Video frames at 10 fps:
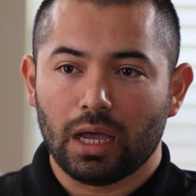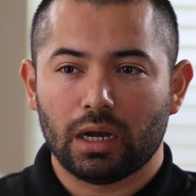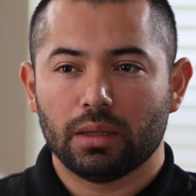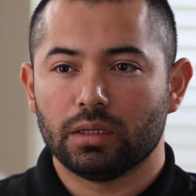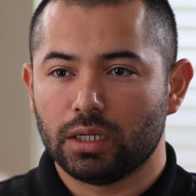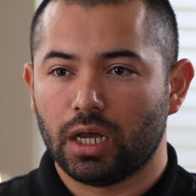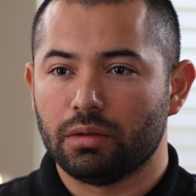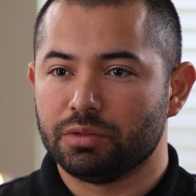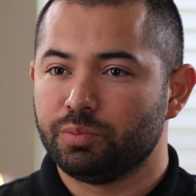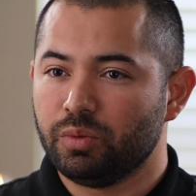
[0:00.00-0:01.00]
A lot of the
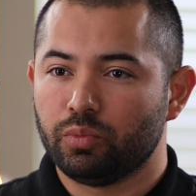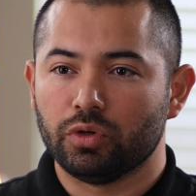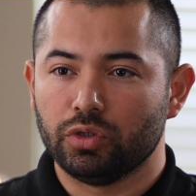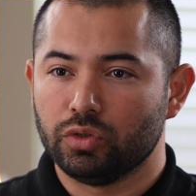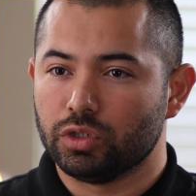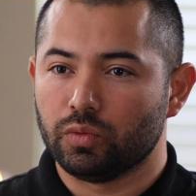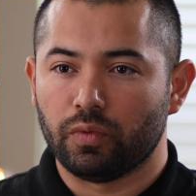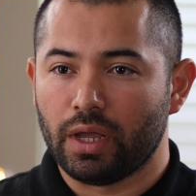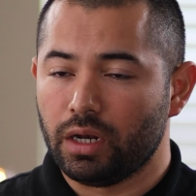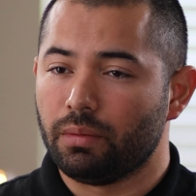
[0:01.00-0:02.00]
times, people are usually
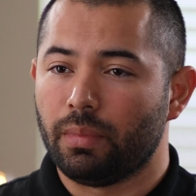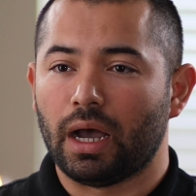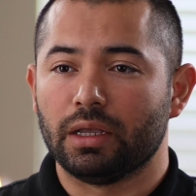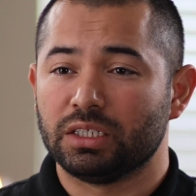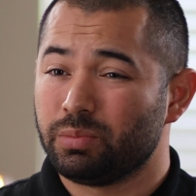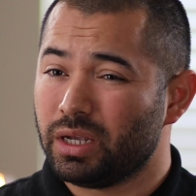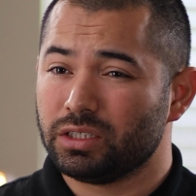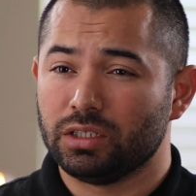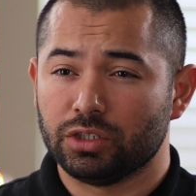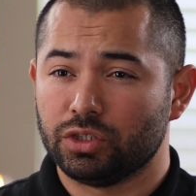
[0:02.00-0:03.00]
ready to buy,
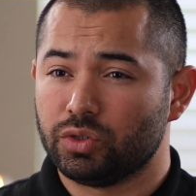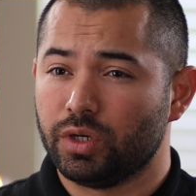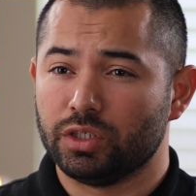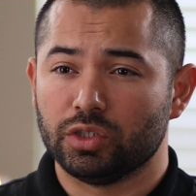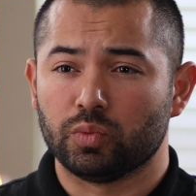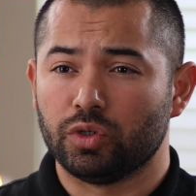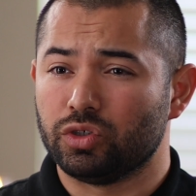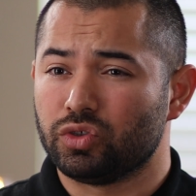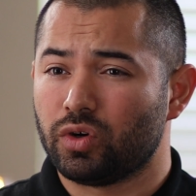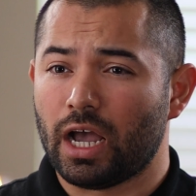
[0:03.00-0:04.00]
especially in situations where
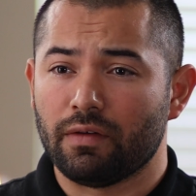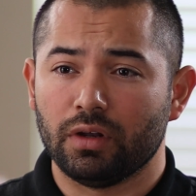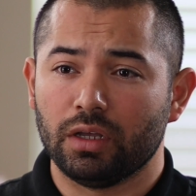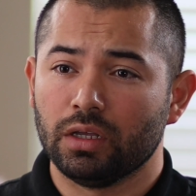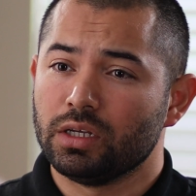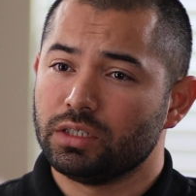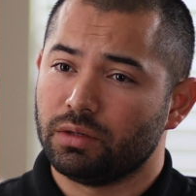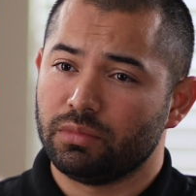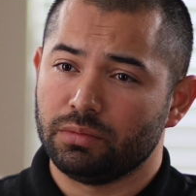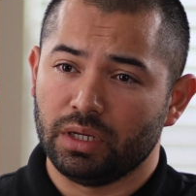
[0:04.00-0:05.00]
you're traveling,
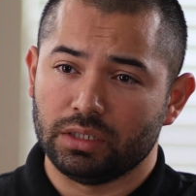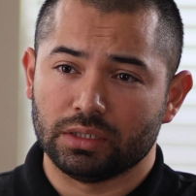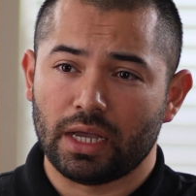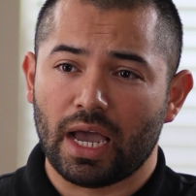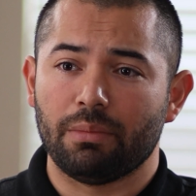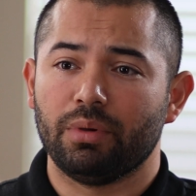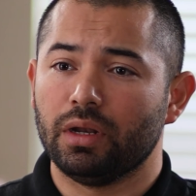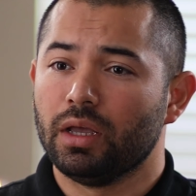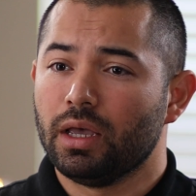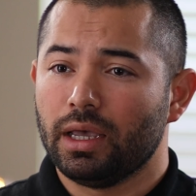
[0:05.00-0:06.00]
something may just
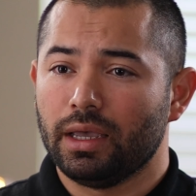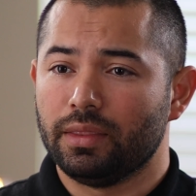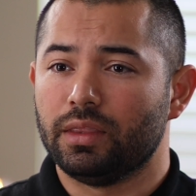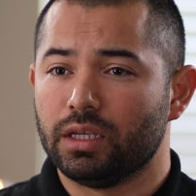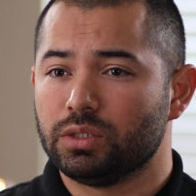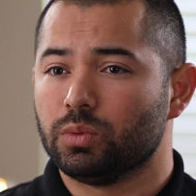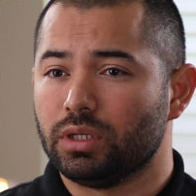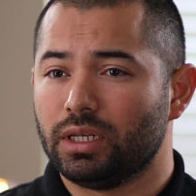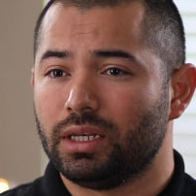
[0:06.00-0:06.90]
happen, and this will